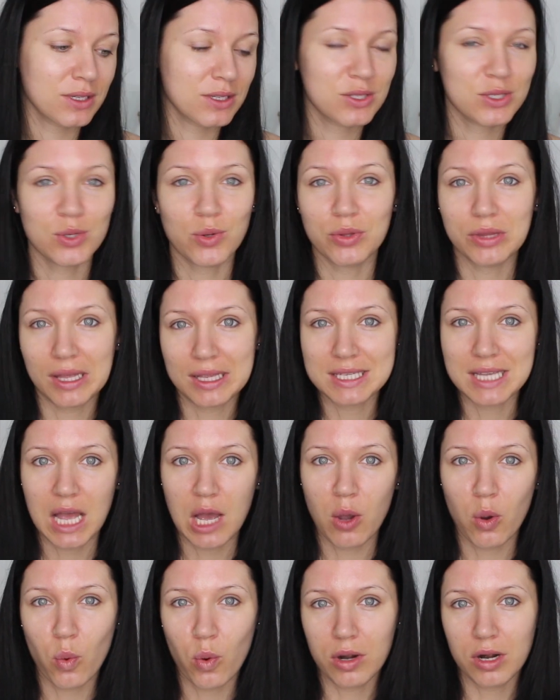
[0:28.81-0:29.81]
So that's
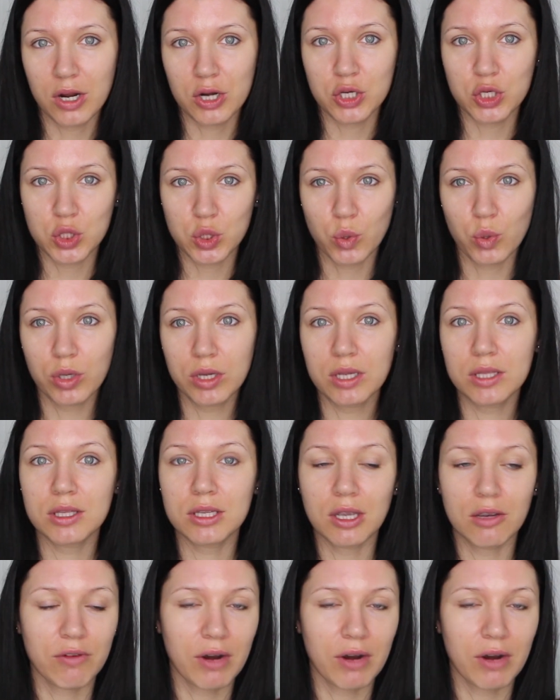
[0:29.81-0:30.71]
how I want to do it.